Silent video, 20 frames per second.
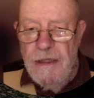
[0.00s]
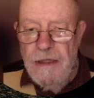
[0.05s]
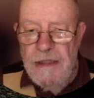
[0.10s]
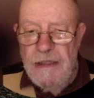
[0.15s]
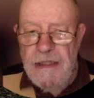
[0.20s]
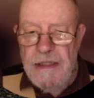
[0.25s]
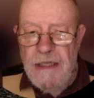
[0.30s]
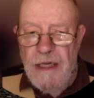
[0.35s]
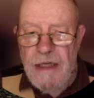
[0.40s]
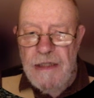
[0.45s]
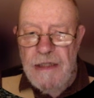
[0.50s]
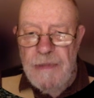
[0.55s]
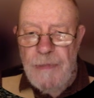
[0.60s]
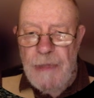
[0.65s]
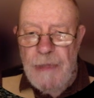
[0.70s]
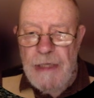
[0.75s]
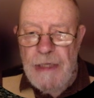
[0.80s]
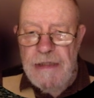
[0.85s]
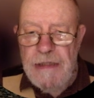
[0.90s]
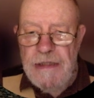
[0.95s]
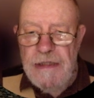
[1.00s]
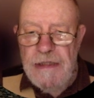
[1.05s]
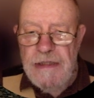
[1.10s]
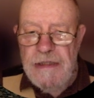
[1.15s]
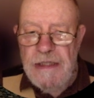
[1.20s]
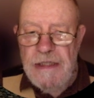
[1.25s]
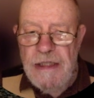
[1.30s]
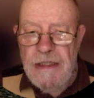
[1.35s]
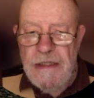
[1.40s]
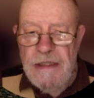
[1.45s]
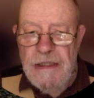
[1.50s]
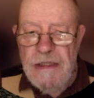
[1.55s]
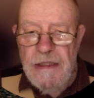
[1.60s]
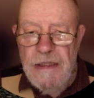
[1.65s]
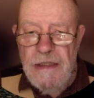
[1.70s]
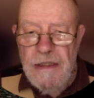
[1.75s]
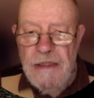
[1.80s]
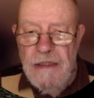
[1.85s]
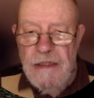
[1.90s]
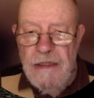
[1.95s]
it's a nice place to sit
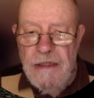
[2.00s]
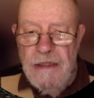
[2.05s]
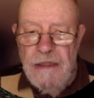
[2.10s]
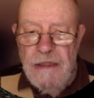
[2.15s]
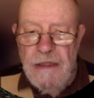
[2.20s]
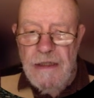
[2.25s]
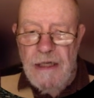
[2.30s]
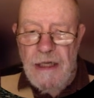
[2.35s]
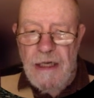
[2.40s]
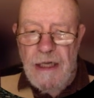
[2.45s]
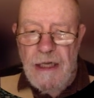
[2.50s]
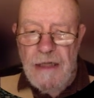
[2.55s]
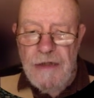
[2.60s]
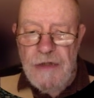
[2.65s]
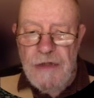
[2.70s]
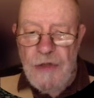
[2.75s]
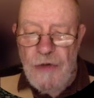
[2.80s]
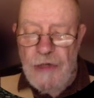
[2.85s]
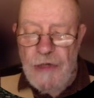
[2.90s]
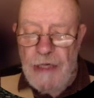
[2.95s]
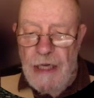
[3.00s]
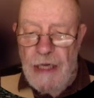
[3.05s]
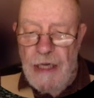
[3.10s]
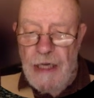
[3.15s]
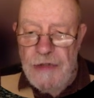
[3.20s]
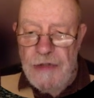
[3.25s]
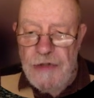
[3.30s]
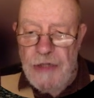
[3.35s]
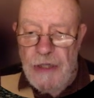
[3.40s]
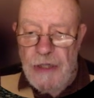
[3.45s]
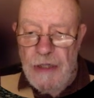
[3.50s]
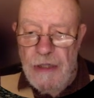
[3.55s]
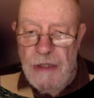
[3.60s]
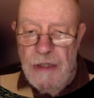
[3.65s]
and enjoy nature.